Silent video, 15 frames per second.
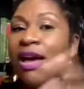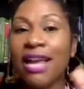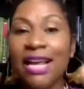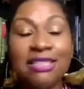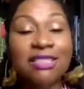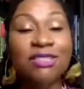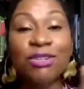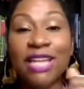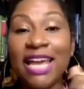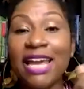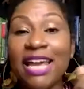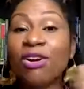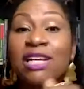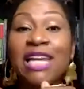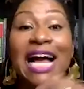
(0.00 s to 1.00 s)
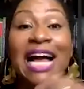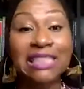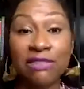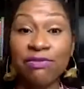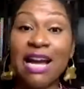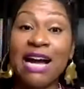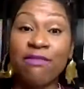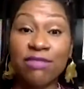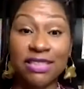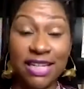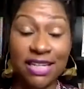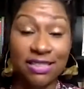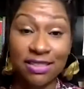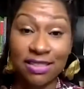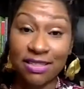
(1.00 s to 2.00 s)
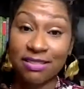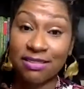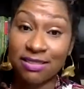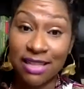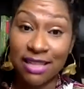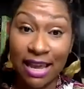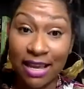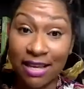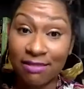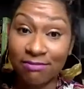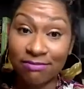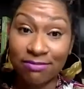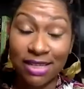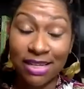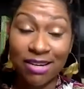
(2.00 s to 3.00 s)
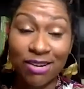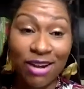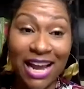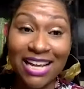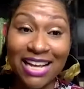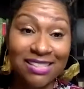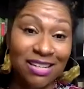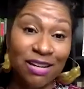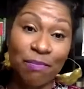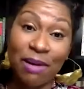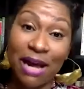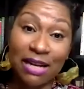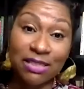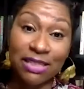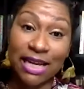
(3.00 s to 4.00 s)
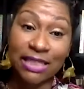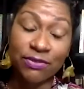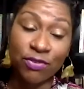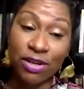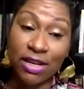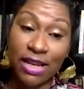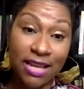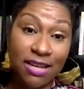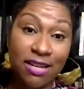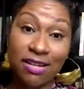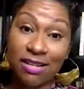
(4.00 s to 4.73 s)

and so they heard lots of conversations that you know I had to apologize for later.